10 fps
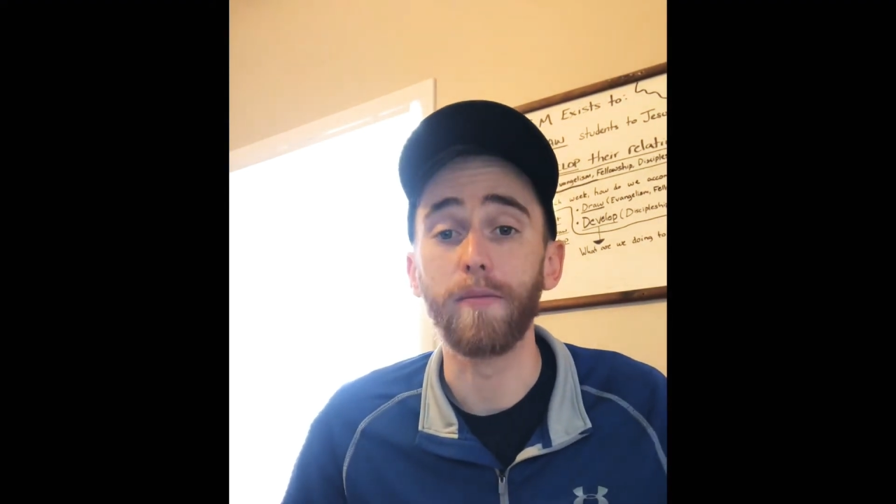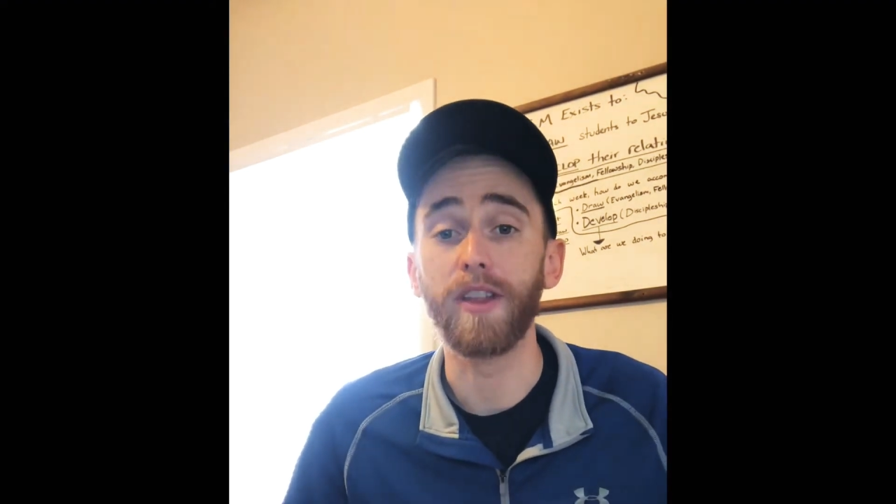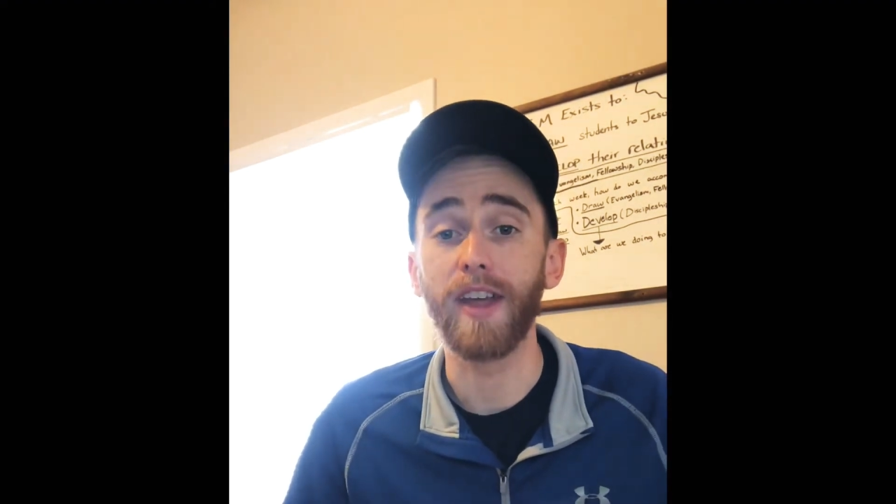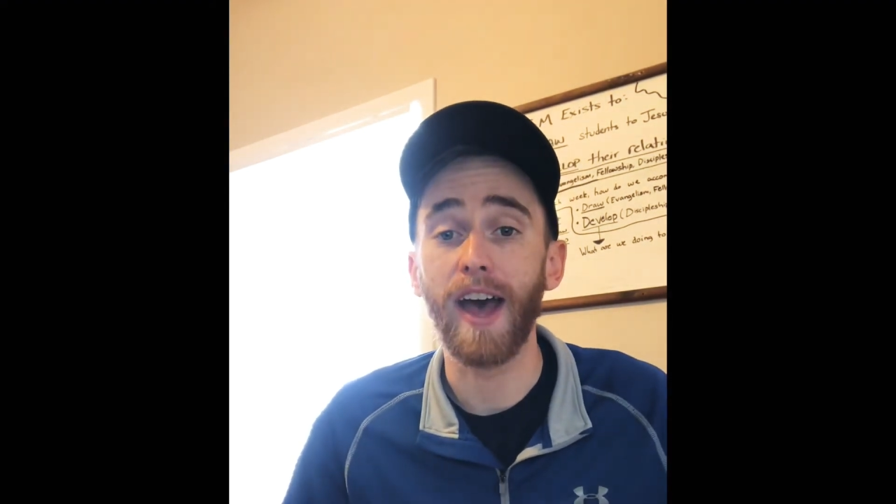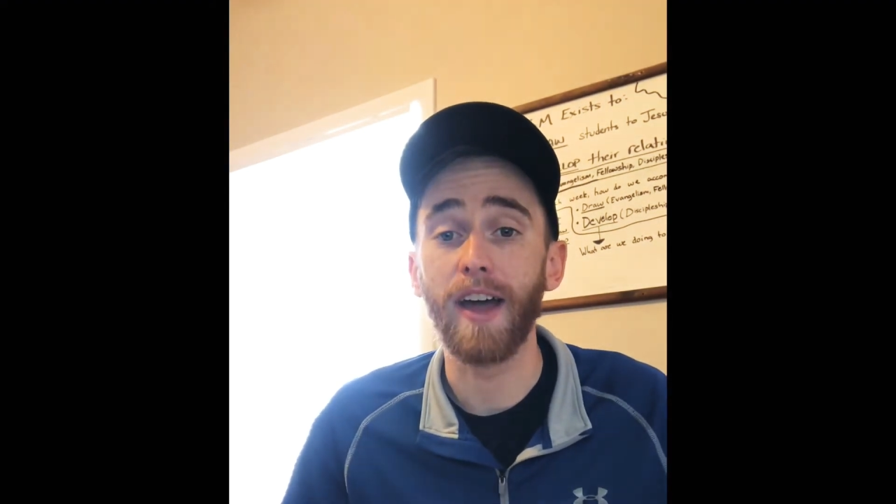me
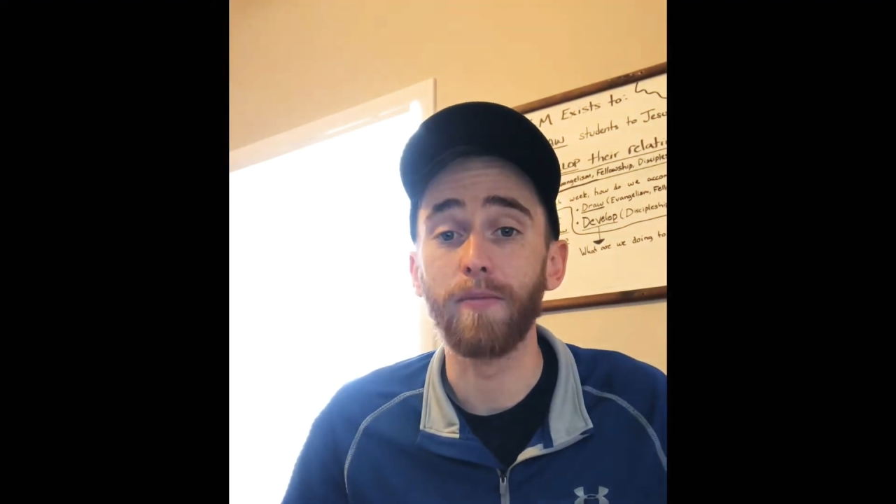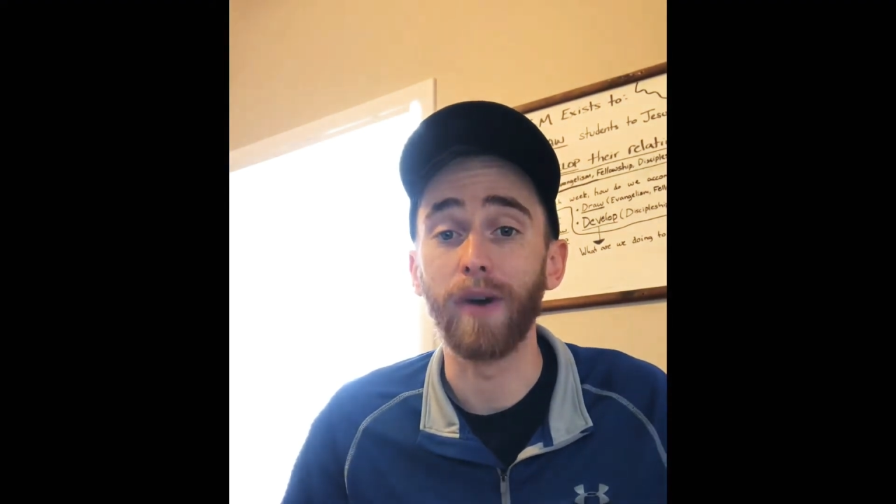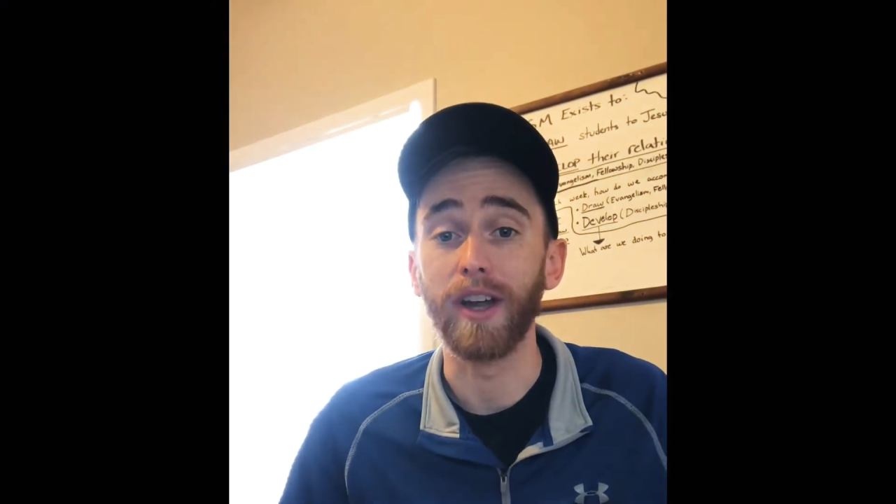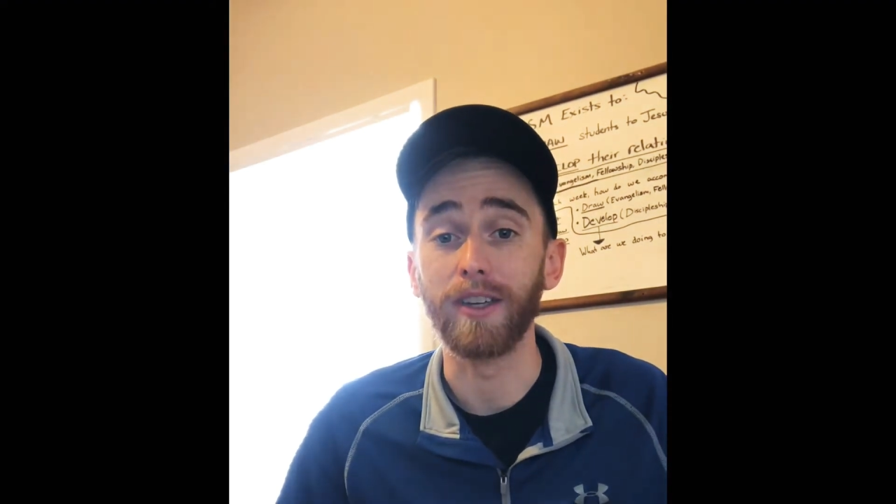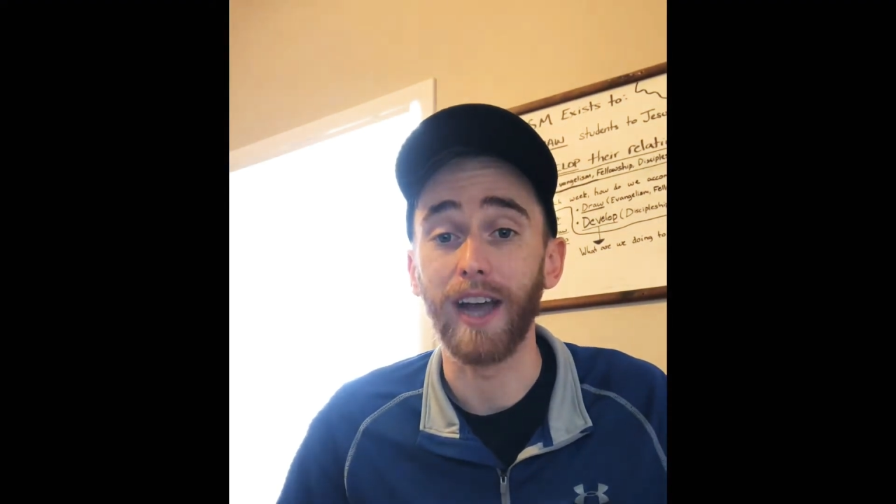that
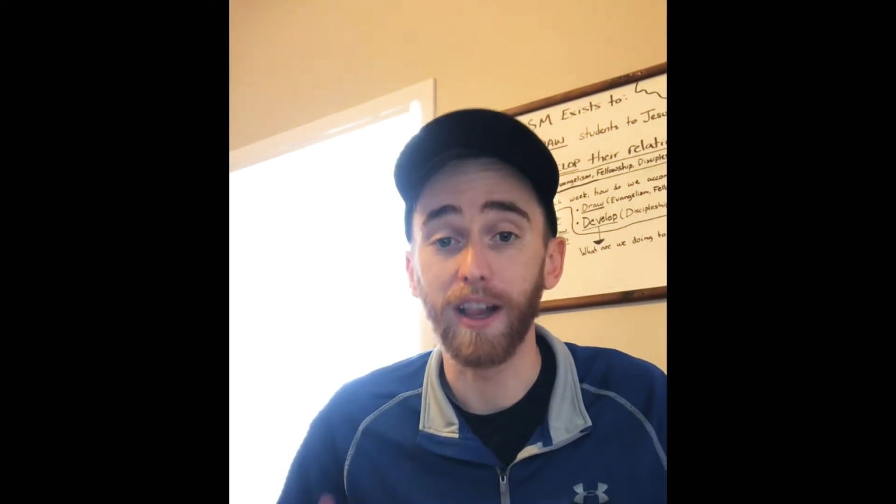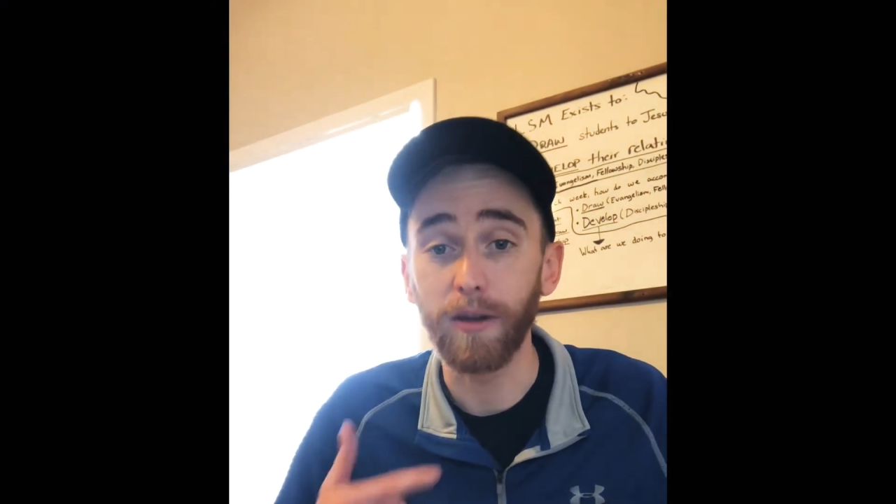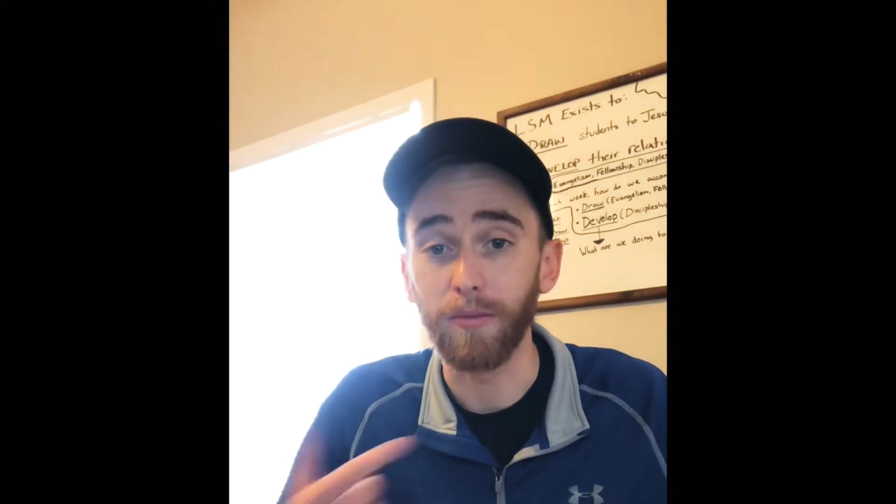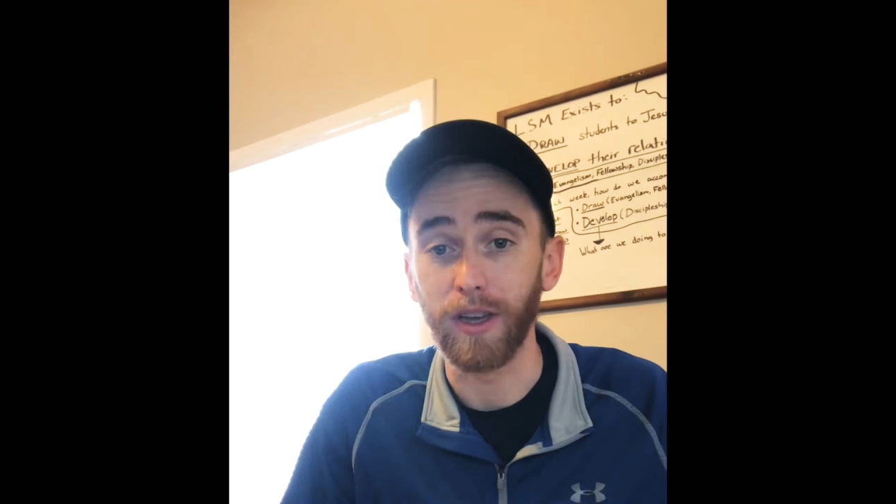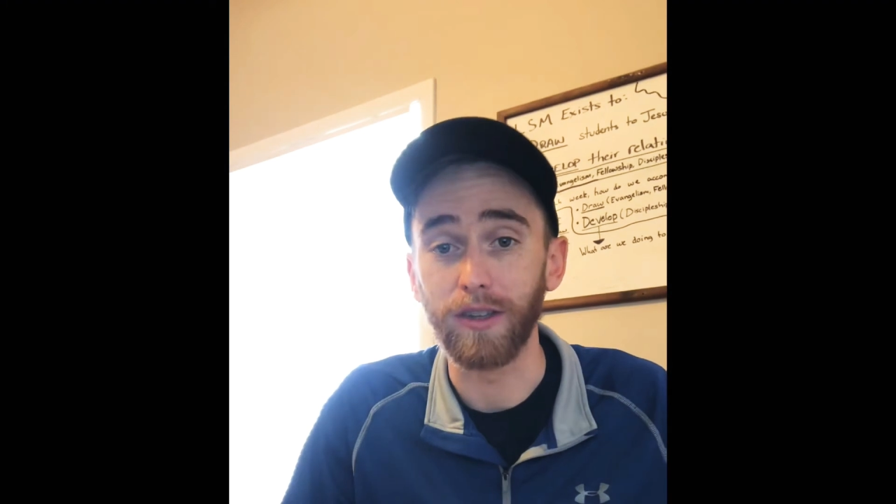by
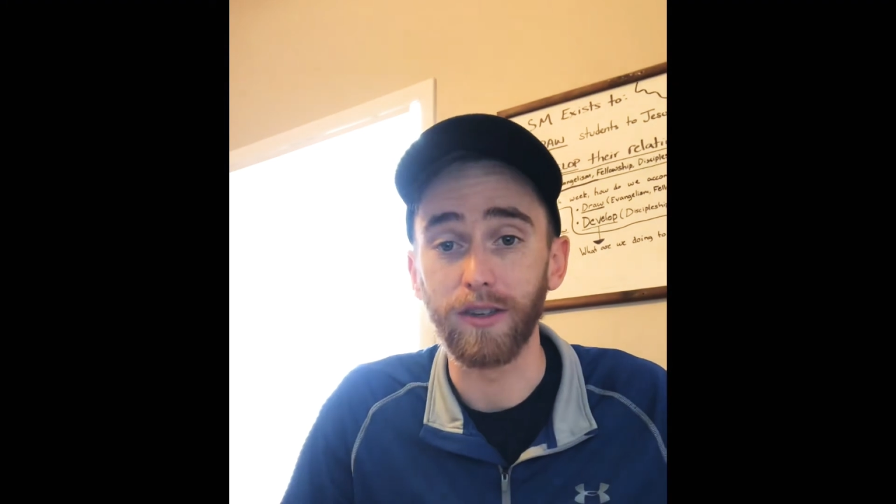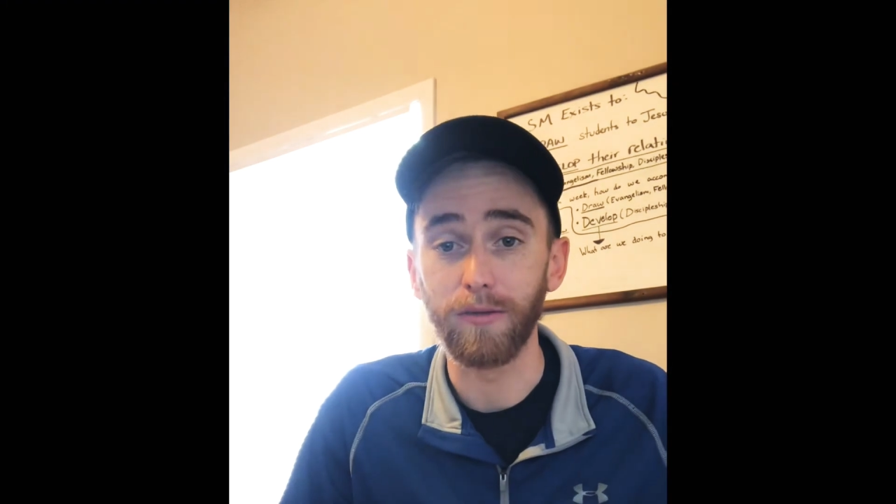telling me